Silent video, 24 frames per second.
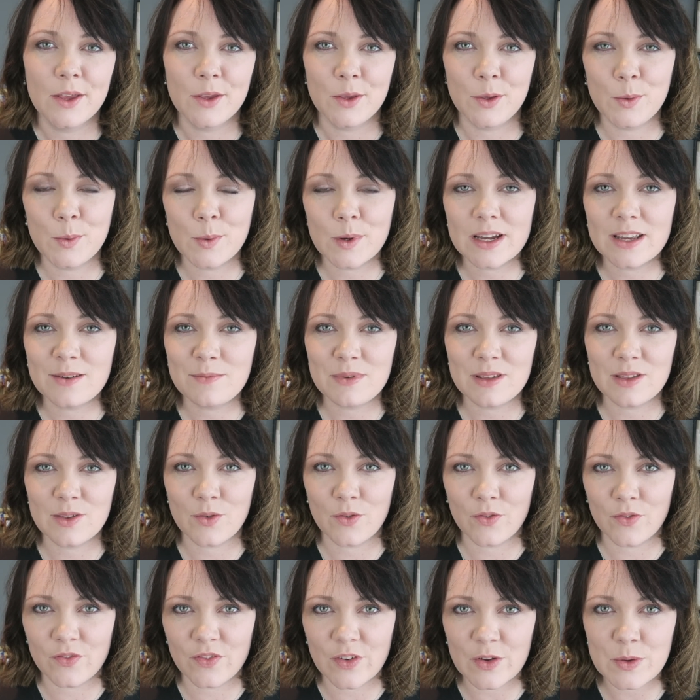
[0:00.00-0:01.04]
You are going to be the
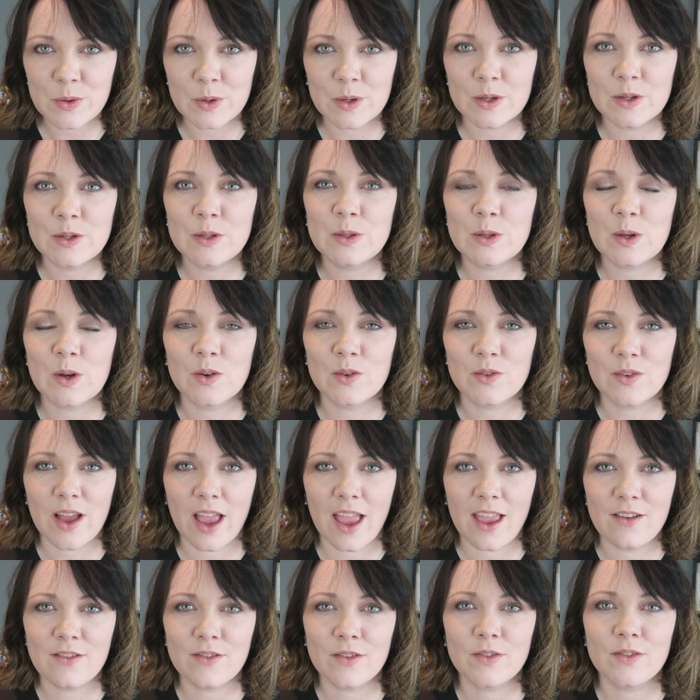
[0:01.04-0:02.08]
focus of
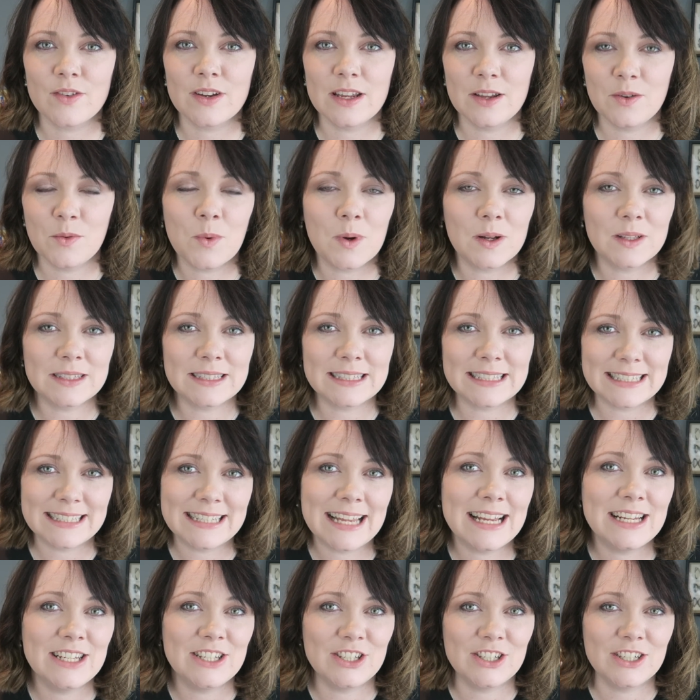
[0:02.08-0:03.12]
everyone's
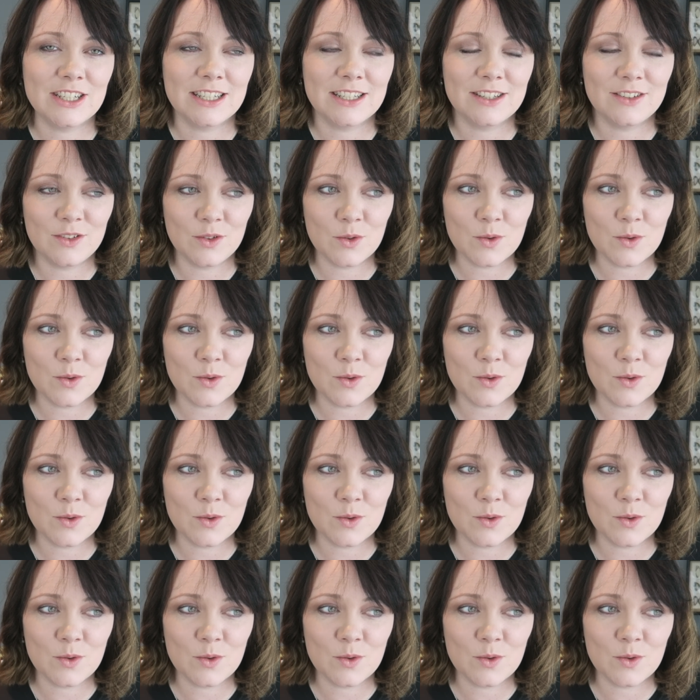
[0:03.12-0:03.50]
attention.